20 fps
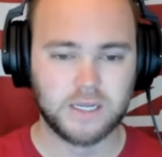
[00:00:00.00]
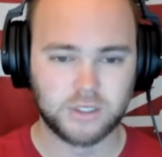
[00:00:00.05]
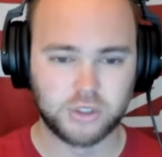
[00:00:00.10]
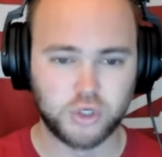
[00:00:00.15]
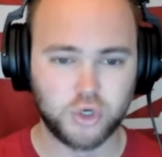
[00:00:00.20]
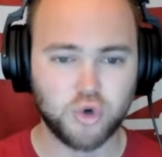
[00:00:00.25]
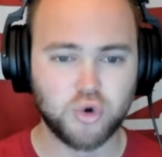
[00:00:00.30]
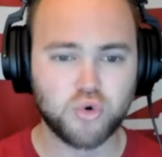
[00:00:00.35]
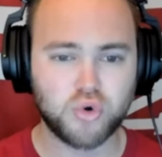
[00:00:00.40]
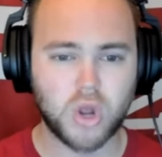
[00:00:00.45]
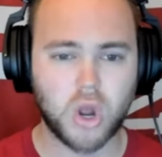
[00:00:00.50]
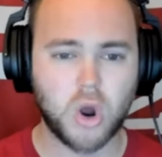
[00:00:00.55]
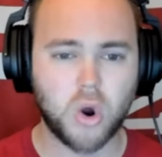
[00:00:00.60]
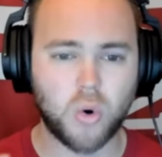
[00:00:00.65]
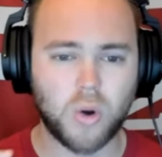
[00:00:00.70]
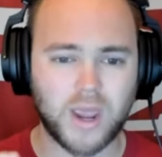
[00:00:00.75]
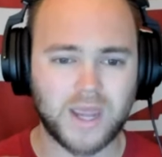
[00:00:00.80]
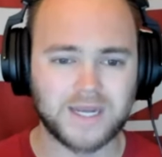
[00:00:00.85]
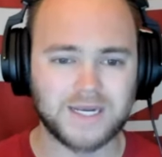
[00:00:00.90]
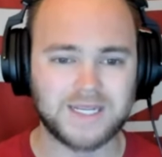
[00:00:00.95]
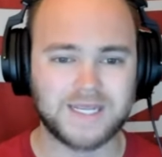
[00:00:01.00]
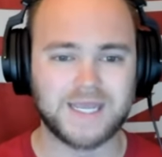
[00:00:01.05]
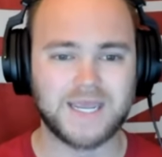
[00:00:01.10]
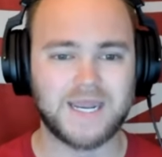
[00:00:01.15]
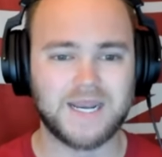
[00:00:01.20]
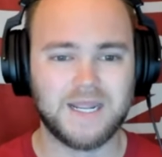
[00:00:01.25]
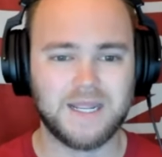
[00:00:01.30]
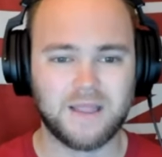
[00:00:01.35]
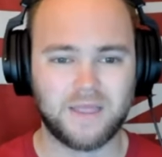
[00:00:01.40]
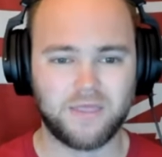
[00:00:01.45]
You go and
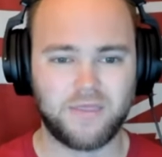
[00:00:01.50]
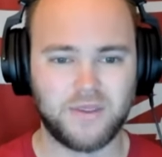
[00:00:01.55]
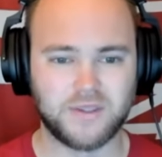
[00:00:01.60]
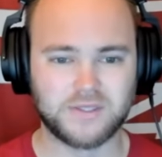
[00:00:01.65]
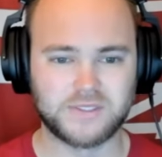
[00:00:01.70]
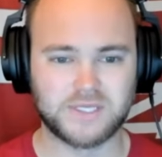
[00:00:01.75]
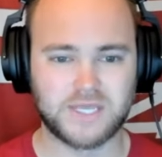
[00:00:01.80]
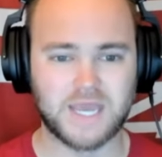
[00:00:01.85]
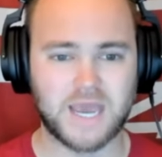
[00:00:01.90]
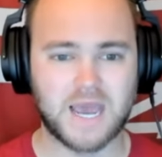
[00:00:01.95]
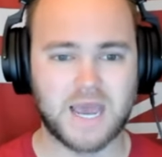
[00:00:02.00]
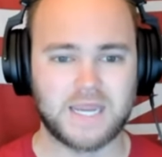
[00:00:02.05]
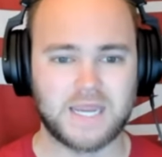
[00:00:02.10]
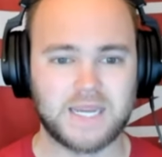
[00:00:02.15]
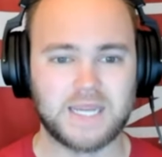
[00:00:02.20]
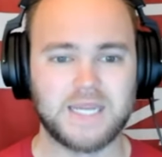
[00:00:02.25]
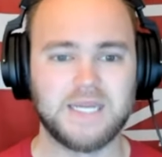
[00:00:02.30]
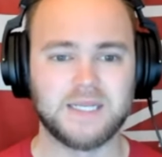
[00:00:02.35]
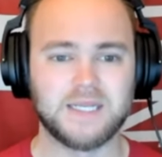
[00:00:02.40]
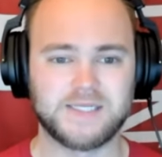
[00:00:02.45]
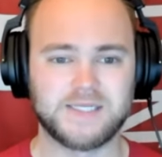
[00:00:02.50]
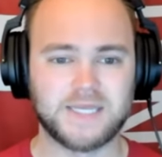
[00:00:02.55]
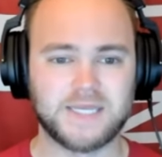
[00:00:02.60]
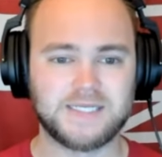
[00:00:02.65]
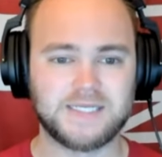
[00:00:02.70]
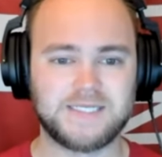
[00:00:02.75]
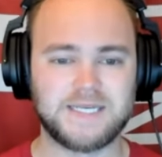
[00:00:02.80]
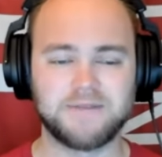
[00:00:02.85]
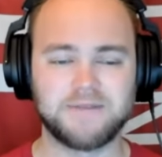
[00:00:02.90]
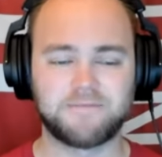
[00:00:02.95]
get this guy. He is
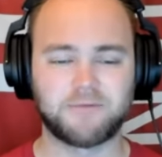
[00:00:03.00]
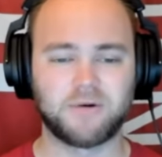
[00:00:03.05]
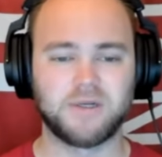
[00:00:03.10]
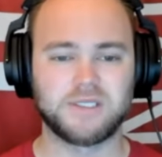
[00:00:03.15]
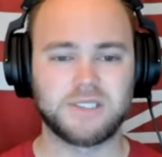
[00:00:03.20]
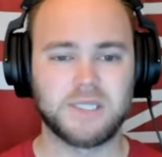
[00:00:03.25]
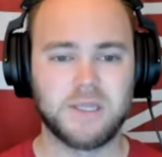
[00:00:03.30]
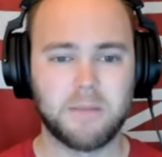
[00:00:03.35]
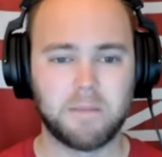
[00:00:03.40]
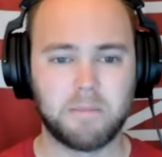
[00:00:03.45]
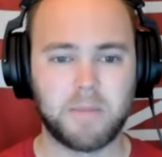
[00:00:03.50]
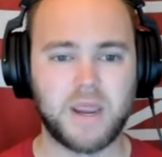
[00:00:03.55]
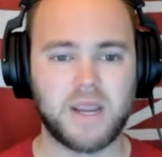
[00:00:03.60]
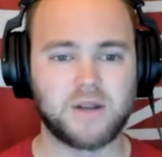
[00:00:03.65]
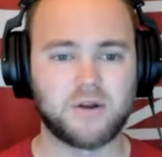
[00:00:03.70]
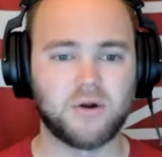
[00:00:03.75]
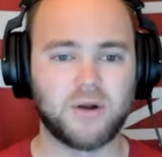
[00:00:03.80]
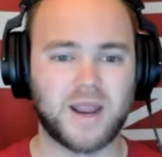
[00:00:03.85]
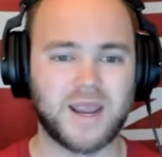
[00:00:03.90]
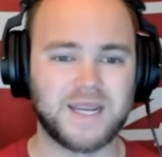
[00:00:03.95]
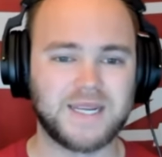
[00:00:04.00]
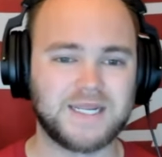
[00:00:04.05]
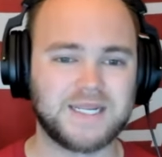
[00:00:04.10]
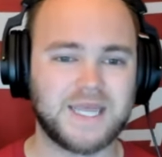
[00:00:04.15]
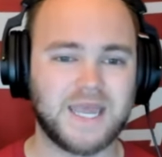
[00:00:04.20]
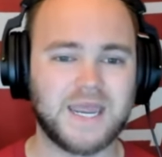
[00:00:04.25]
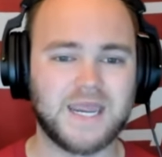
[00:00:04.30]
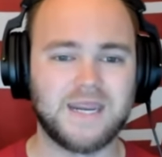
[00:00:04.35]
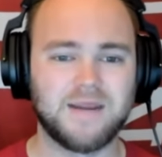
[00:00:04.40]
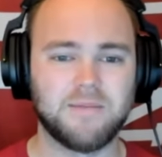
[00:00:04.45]
a difference maker, a
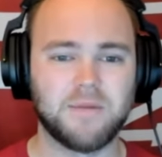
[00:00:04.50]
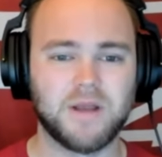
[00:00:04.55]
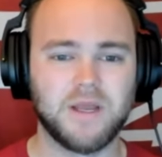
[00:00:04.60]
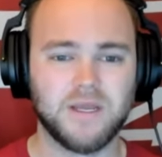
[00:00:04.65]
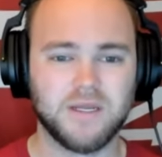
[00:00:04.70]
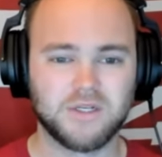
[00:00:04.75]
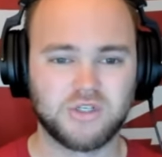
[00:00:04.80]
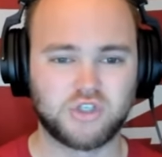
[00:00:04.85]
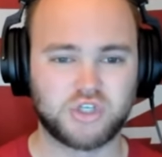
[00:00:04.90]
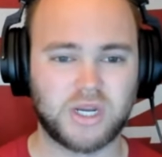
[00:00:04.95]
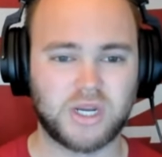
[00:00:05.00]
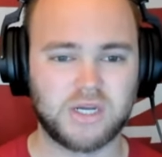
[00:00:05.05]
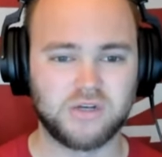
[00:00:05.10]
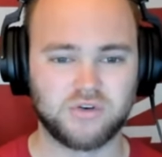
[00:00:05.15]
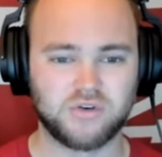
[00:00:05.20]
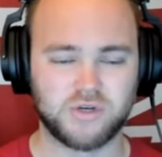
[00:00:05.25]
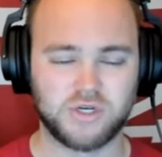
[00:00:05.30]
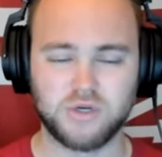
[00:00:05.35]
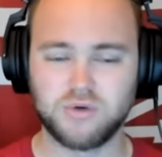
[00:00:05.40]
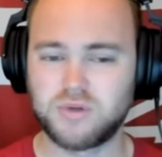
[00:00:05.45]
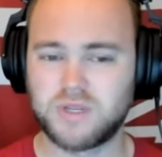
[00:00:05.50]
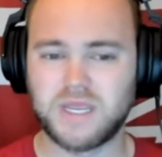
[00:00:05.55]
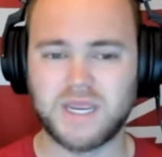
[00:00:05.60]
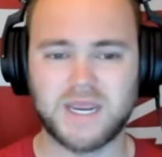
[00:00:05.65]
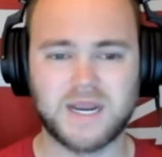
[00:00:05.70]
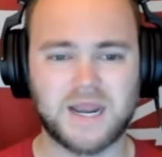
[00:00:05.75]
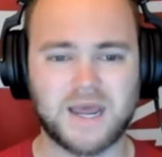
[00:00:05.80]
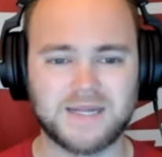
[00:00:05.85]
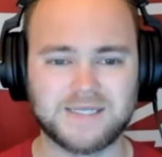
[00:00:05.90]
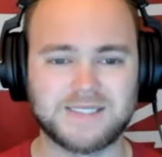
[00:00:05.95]
game changer. You
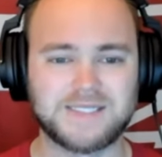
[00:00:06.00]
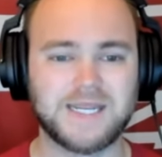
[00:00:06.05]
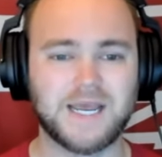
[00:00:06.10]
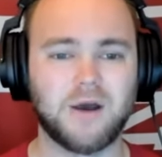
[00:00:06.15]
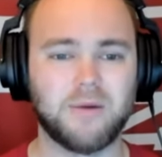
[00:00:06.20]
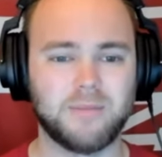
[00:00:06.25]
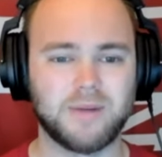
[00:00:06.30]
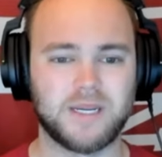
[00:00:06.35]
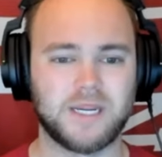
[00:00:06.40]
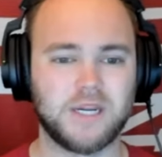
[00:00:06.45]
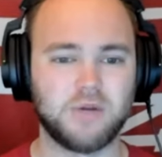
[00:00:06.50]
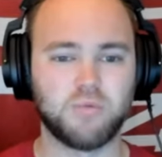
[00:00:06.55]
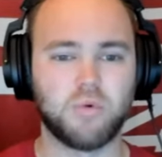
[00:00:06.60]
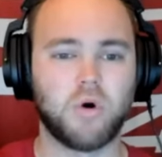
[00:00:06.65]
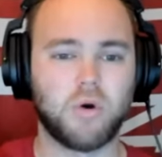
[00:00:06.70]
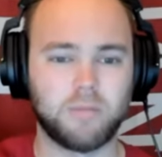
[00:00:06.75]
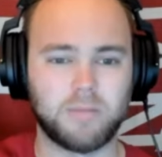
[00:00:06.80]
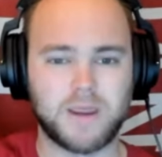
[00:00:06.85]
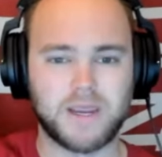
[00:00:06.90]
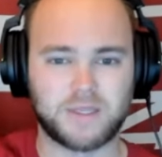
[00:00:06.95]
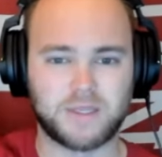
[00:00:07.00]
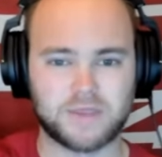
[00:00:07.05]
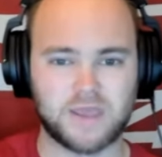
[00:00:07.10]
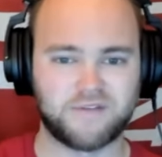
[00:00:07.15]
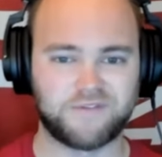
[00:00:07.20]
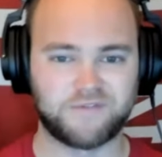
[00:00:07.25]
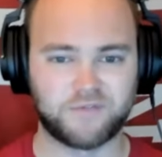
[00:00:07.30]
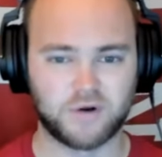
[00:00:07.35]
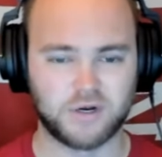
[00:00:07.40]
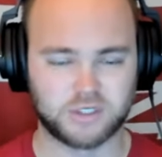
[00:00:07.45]
cannot tell me he won't make
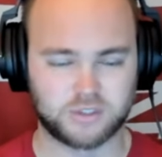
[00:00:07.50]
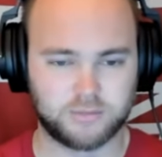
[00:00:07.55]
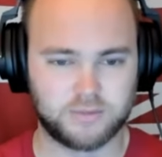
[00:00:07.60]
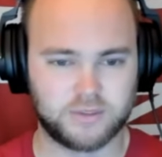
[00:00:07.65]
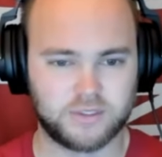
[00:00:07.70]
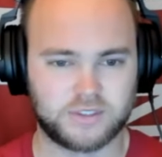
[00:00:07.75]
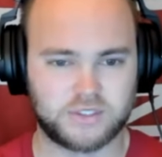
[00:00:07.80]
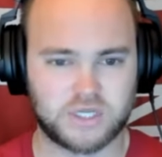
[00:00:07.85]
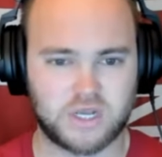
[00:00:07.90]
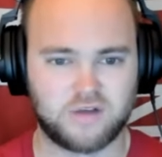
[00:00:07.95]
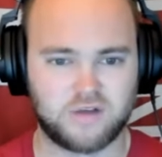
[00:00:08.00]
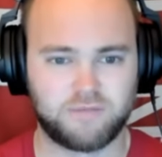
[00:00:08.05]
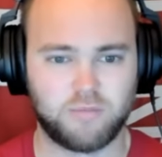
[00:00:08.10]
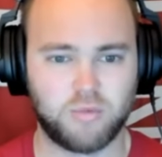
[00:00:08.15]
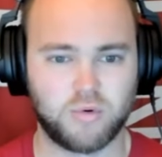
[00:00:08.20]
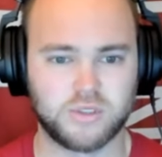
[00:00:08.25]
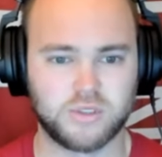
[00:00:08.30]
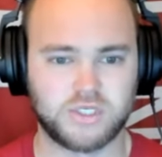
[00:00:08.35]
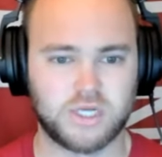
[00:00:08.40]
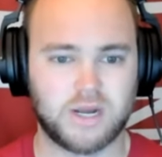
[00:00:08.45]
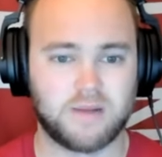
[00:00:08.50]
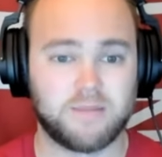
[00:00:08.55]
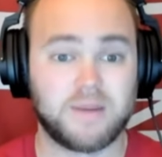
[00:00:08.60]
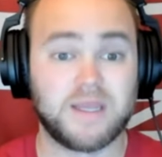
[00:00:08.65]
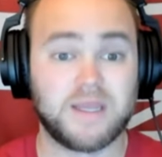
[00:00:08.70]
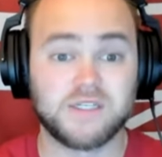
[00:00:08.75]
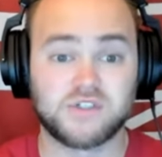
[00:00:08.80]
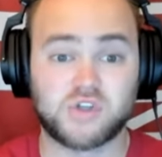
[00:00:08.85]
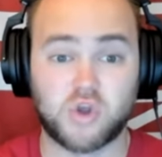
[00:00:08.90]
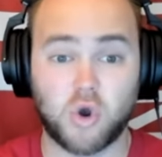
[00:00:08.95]
that freshman to sophomore jump.
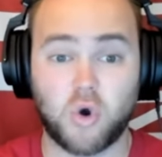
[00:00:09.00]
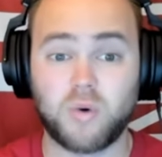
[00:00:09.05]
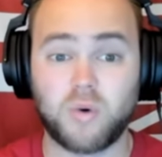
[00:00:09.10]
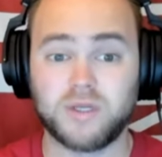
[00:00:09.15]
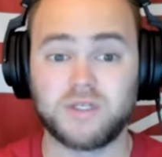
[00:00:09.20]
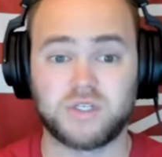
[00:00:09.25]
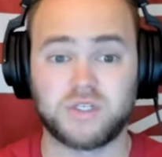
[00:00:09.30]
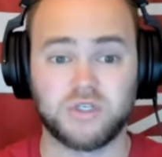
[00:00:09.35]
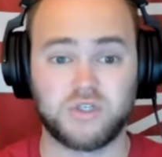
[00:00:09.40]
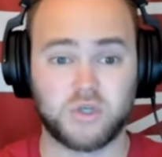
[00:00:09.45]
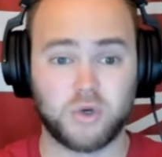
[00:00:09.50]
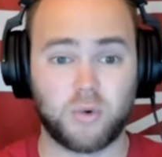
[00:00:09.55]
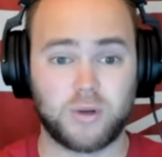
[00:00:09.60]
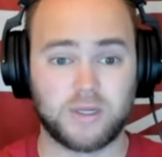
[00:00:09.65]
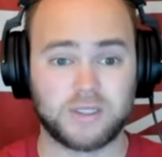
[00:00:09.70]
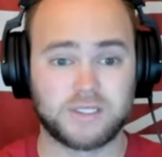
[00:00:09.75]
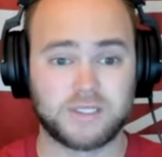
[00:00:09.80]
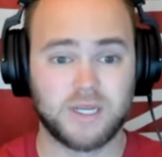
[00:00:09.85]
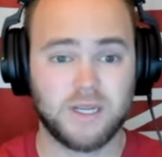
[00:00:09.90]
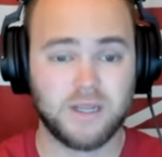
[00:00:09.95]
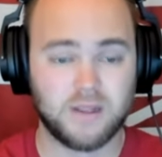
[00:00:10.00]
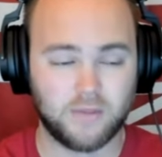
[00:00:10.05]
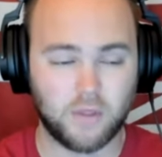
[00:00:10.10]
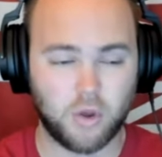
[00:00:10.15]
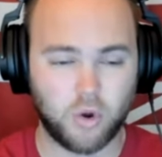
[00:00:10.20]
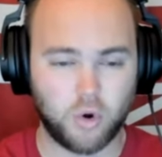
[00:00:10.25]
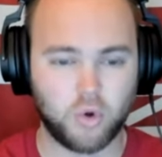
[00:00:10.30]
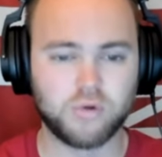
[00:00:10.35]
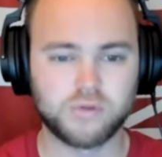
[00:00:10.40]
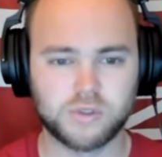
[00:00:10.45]
He's going to do it.
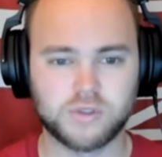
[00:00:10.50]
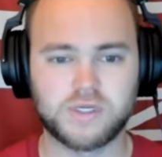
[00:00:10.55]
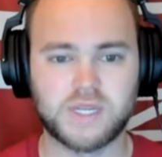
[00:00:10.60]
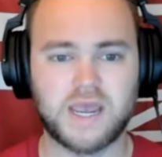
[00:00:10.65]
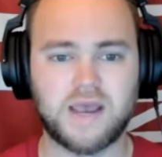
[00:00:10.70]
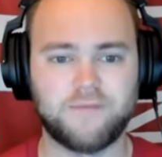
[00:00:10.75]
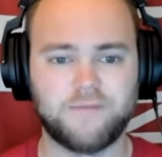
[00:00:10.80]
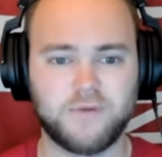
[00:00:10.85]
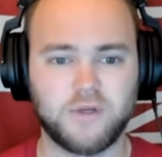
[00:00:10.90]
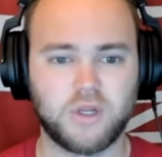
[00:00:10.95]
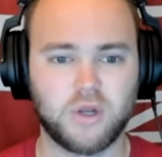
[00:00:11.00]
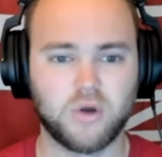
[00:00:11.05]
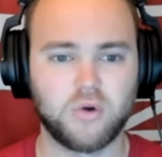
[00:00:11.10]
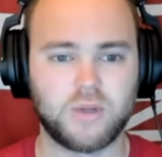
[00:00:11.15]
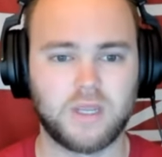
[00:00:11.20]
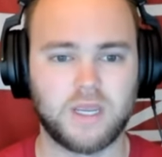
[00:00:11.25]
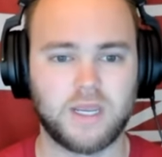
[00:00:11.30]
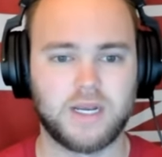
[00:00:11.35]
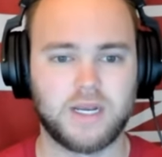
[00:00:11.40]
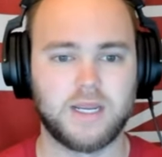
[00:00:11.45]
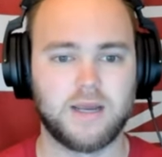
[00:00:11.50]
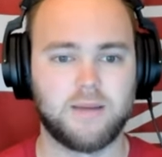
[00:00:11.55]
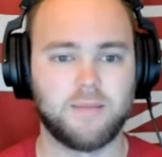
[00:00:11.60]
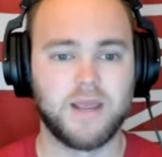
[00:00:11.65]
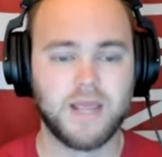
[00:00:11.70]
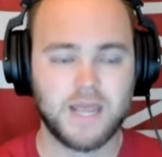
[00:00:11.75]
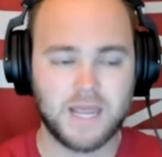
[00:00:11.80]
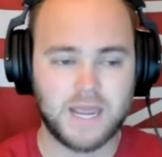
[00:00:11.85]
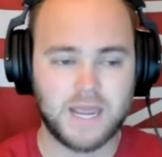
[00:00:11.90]
The Hoosiers have to go get him.